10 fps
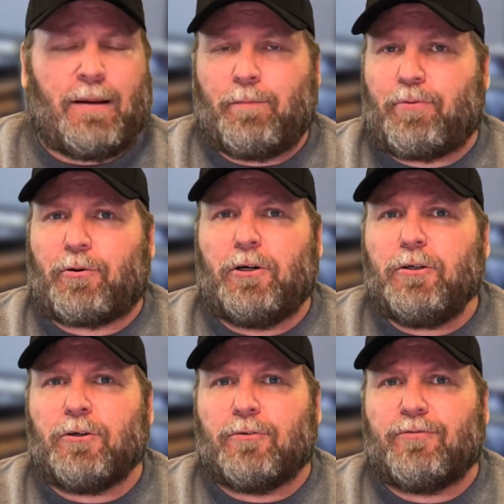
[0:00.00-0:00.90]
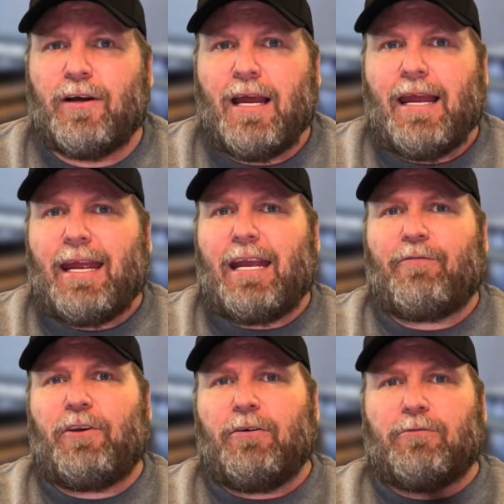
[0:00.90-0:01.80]
improve
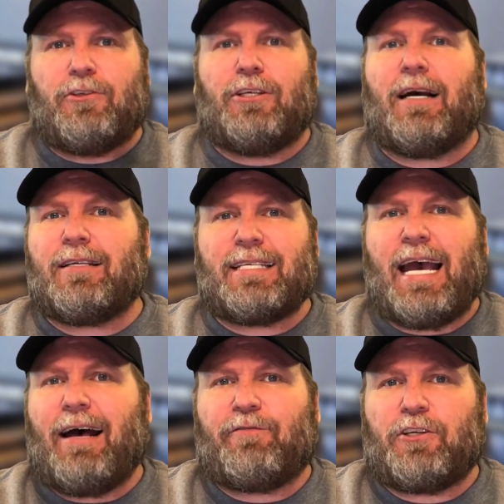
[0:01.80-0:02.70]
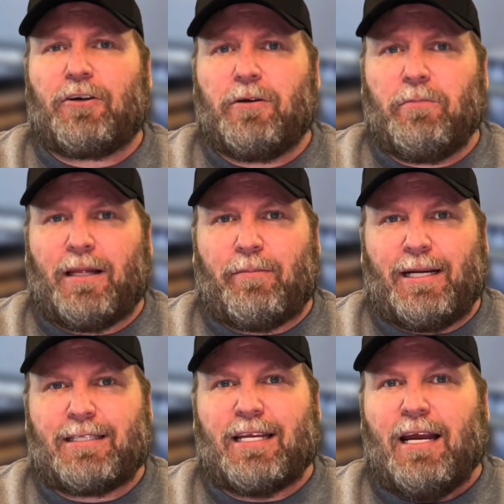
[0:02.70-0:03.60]
if you just have term
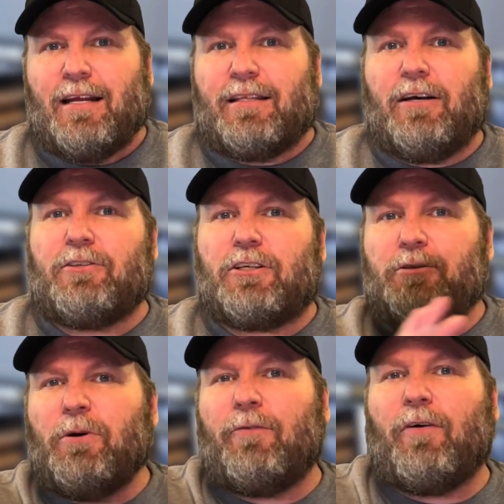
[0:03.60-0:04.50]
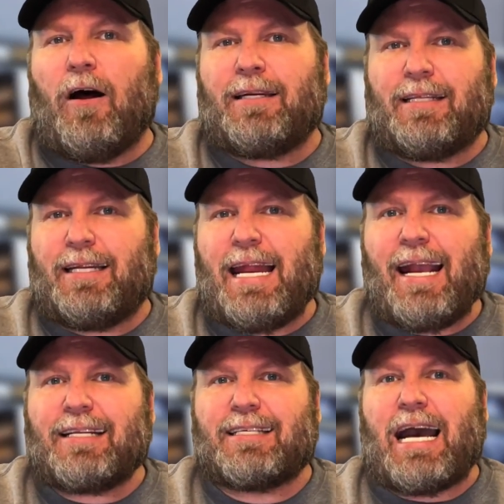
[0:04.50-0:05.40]
limits. They'll just move on to the
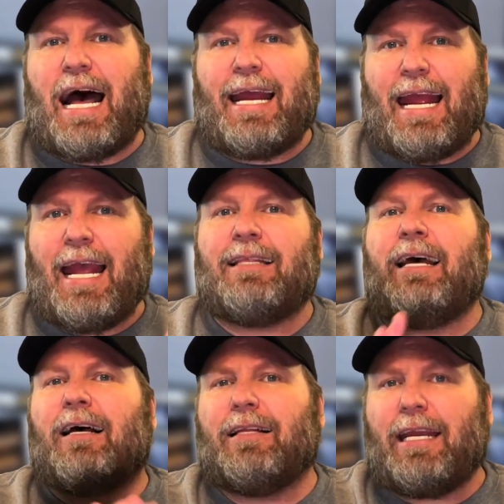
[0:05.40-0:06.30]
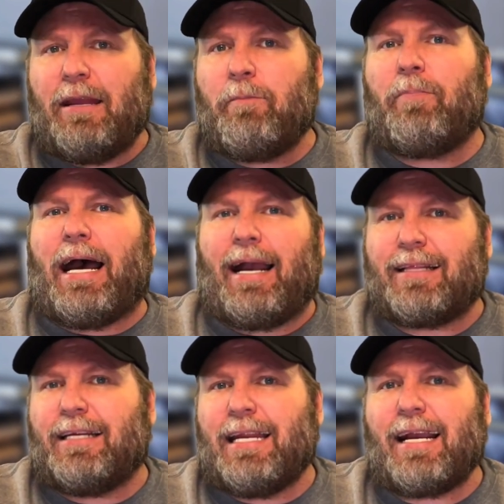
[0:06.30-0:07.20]
next guy and they'll
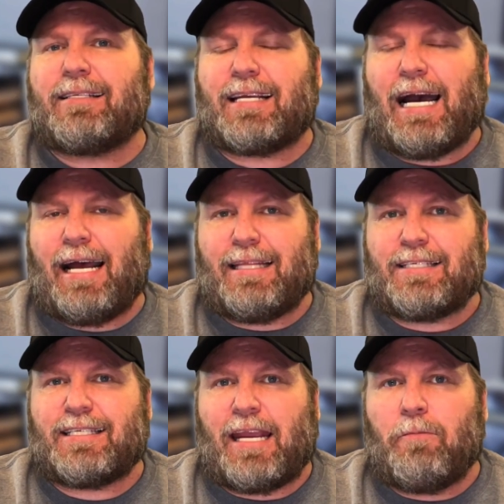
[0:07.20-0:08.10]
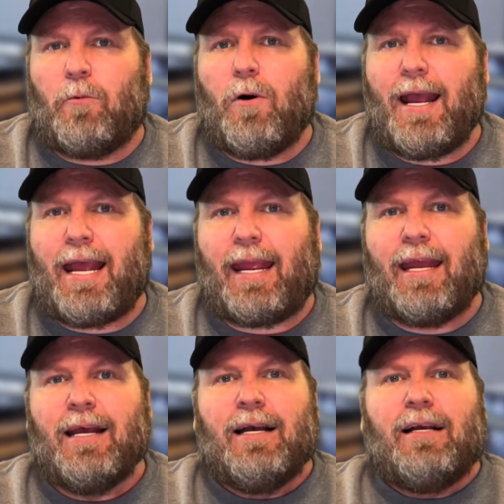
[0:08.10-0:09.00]
impact the next guy the same
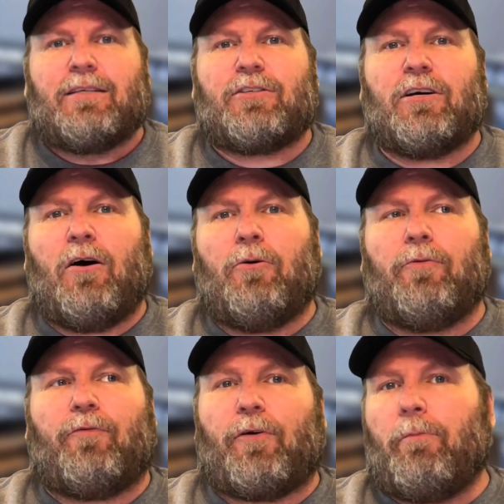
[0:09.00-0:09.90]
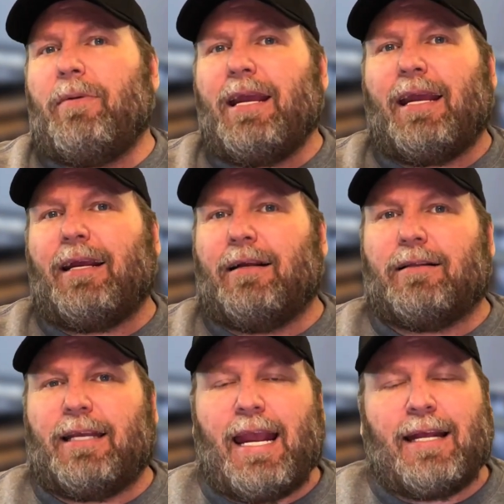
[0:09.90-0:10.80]
way. So for
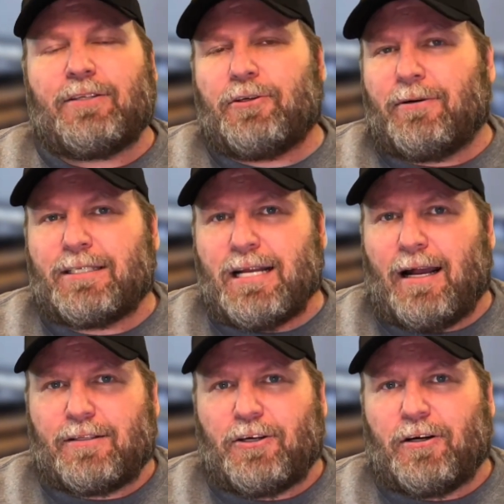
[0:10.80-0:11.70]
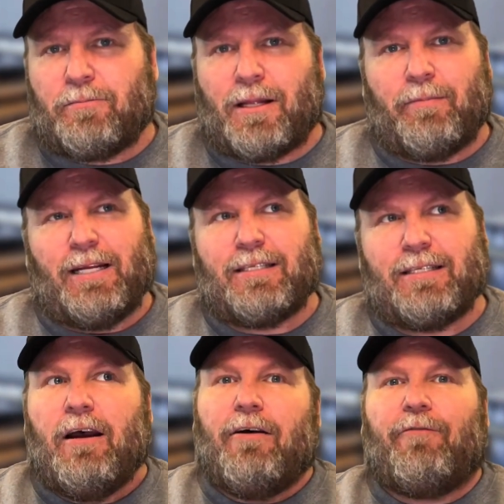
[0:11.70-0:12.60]
me, the answer is not term limits.
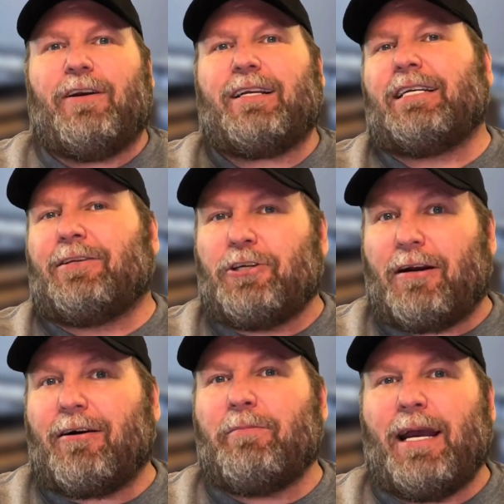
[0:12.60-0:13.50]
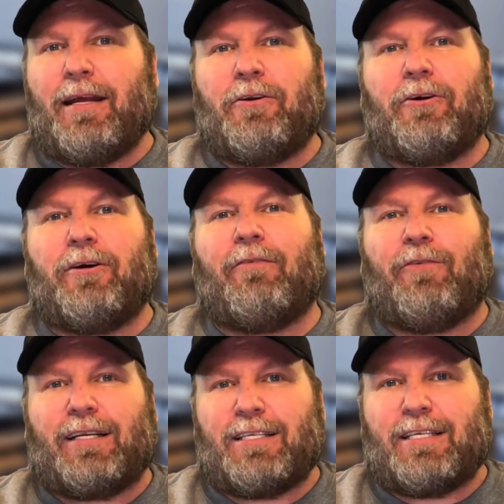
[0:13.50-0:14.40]
Fixing gerrymandering,
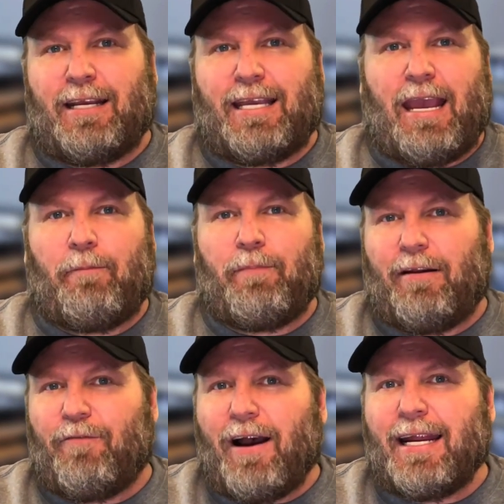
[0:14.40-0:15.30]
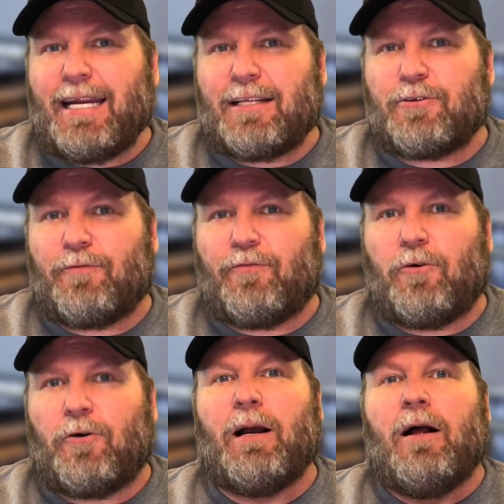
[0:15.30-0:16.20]
fixing campaign finance
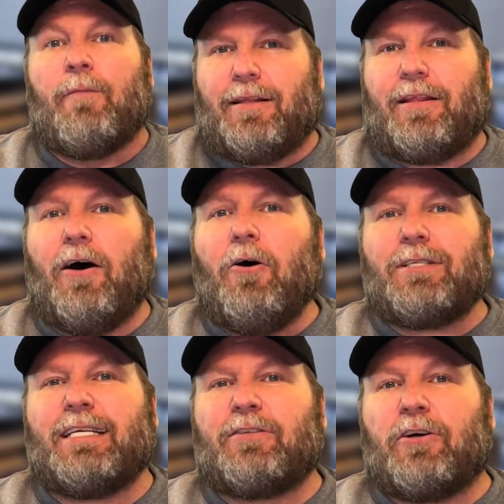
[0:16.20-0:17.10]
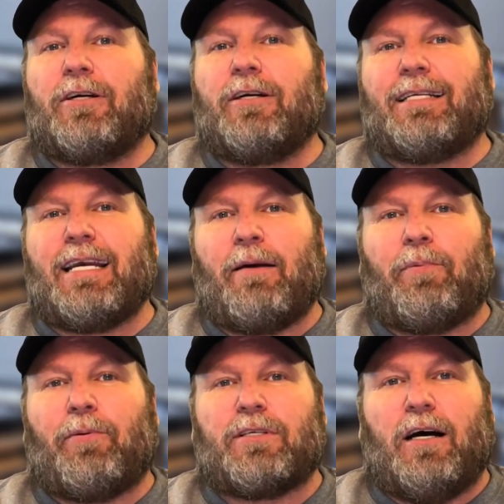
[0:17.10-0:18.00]
reform, those things are good
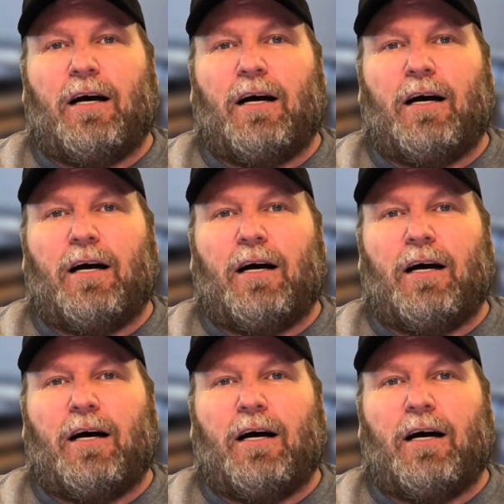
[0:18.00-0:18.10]
examples